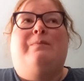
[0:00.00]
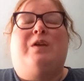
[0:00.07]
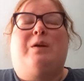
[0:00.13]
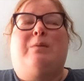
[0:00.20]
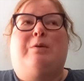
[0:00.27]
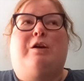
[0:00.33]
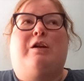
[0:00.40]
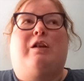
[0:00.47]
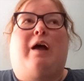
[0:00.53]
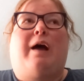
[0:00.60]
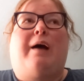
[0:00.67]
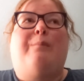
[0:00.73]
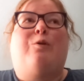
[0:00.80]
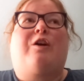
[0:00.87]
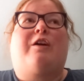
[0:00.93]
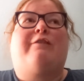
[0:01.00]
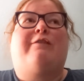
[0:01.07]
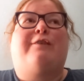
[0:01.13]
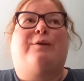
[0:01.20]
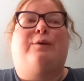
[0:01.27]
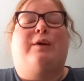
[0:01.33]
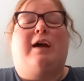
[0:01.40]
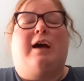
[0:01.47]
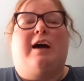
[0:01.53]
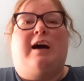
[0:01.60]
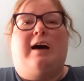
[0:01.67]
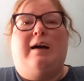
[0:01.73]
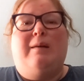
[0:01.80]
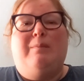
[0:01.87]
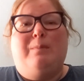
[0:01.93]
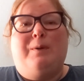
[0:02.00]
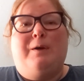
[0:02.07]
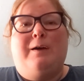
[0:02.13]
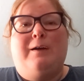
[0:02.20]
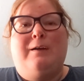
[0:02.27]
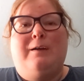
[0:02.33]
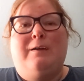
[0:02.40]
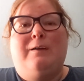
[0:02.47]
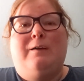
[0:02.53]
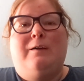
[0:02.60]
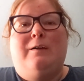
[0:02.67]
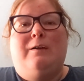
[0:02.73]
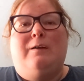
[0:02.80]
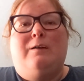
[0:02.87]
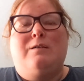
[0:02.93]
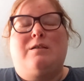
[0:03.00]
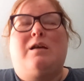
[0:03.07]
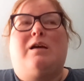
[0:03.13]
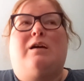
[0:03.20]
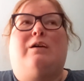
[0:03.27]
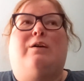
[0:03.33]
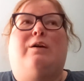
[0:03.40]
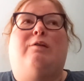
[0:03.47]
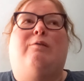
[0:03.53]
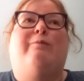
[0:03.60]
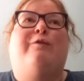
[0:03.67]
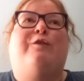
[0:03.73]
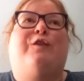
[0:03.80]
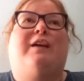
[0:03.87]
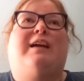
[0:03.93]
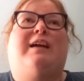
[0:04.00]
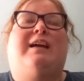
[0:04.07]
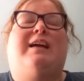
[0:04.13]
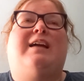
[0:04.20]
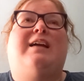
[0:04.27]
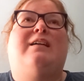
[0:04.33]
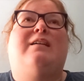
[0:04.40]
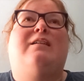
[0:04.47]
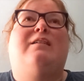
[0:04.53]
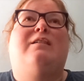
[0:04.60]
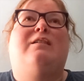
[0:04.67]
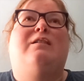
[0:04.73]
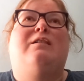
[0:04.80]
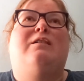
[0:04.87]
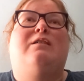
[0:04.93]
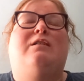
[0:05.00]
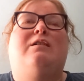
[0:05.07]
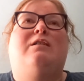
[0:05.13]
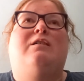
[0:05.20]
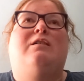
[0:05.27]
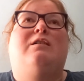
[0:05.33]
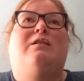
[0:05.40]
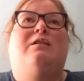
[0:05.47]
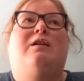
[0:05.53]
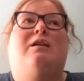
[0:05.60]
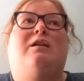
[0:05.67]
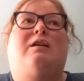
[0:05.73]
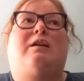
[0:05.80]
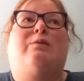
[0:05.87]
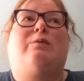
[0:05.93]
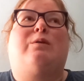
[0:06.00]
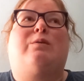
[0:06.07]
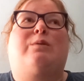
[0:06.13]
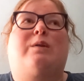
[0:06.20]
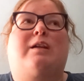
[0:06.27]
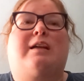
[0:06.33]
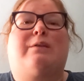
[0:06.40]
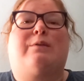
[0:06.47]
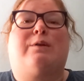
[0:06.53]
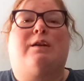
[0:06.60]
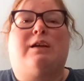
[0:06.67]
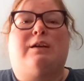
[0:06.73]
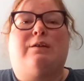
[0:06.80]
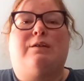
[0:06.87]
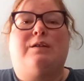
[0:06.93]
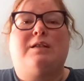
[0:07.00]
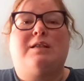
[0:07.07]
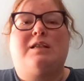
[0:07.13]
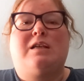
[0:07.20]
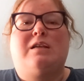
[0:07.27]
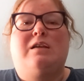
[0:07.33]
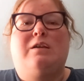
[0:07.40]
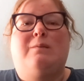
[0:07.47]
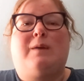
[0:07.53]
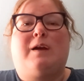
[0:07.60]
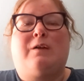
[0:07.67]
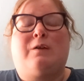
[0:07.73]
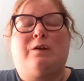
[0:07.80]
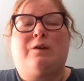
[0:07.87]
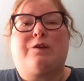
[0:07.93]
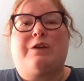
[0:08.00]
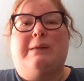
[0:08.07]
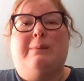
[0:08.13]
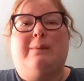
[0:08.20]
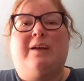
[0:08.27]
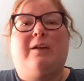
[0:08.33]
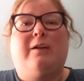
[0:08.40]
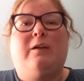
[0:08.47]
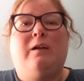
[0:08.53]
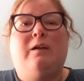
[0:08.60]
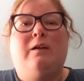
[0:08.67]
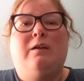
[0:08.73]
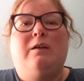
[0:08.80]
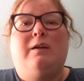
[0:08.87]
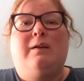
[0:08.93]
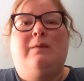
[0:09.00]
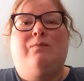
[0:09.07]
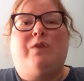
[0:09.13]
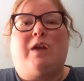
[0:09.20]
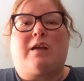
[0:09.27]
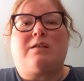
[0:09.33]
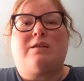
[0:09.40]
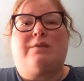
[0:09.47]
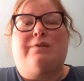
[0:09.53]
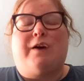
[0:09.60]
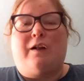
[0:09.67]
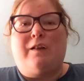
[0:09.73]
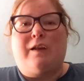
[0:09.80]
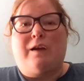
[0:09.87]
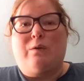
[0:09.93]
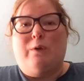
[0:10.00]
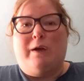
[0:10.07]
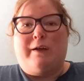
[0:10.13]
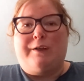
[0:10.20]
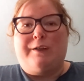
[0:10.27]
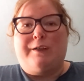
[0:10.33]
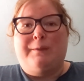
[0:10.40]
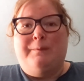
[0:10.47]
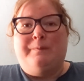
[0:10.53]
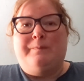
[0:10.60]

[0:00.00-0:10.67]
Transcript: and put a lot more food up. So hopefully I will really reduce my grocery bill next fall and winter.